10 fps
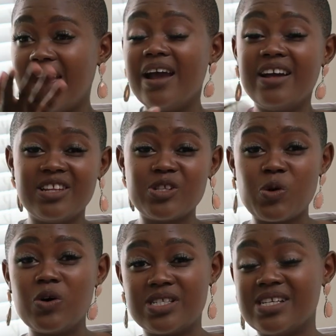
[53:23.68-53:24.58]
Hare and the
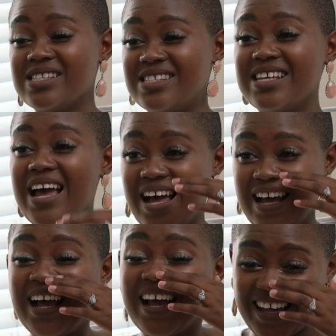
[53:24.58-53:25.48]
Tortoise. The
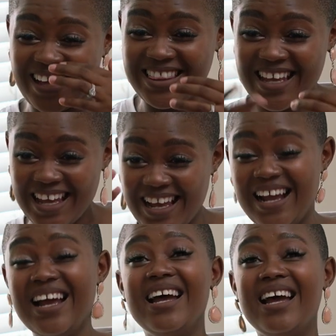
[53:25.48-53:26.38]

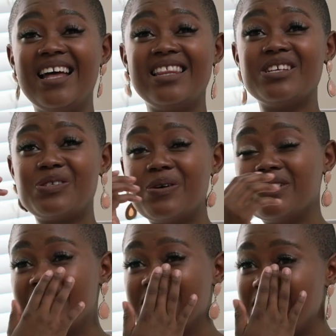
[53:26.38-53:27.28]
Hare and the
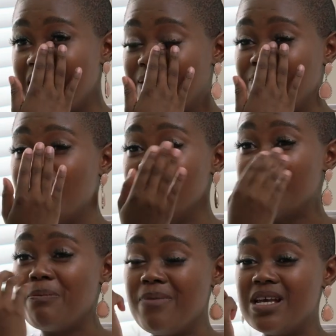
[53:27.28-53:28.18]
Tortoise. Because
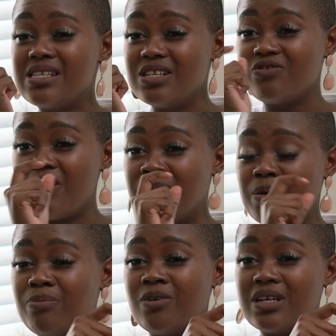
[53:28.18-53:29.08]
the message from the
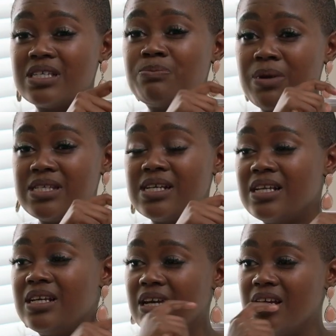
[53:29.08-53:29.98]
book is
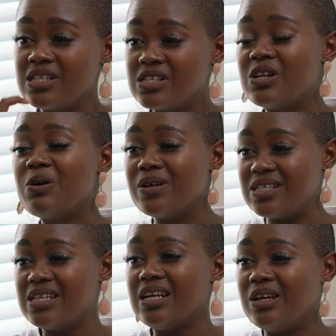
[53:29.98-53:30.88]
basically slow and
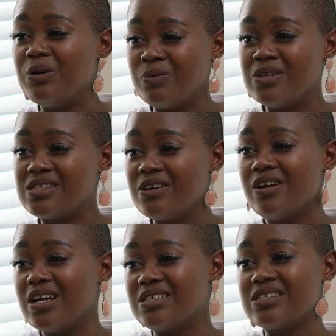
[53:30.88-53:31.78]
steady. The
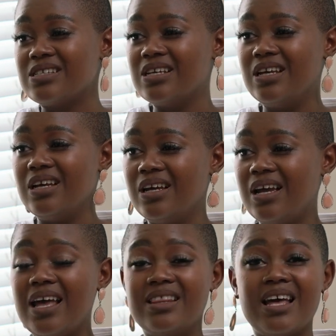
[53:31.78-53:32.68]

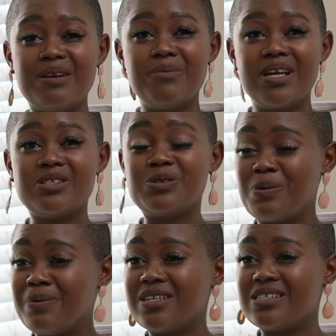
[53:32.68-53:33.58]
race. And that made
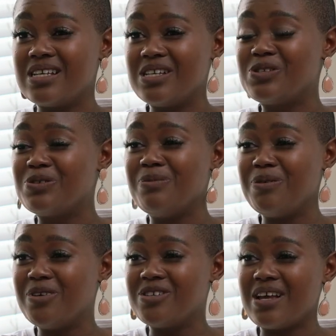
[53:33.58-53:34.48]
so much sense to me,
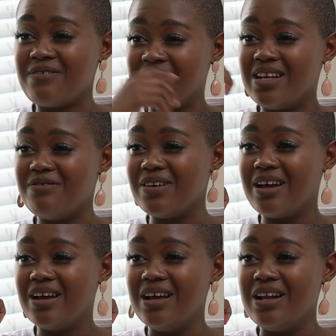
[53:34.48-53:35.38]
because I've never
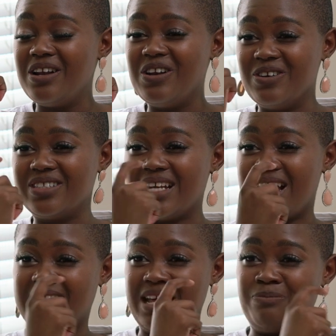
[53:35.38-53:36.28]
looked
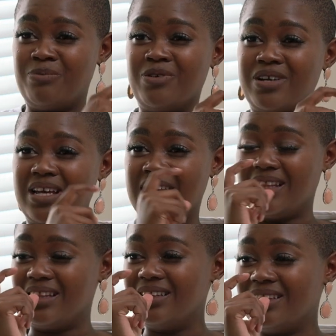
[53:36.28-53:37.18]
at that book
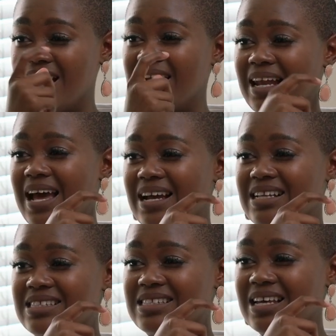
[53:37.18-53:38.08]
in that
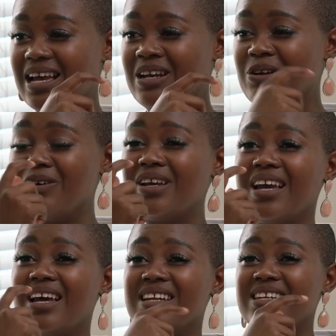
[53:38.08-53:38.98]
light. And
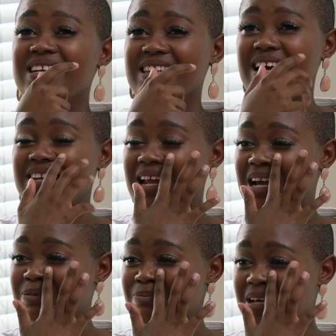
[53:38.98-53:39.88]
looking at it in that
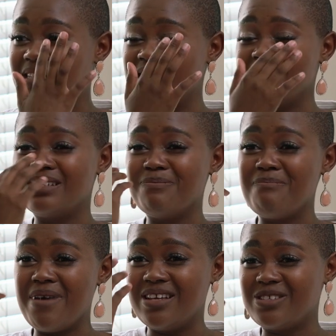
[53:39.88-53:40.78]
light makes
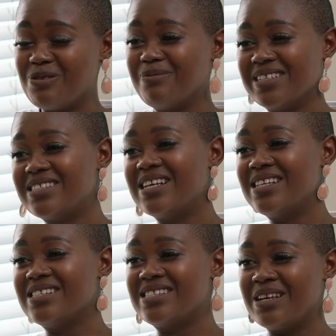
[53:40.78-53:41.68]
so much
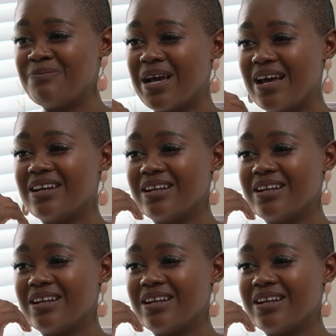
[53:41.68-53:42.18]
sense in my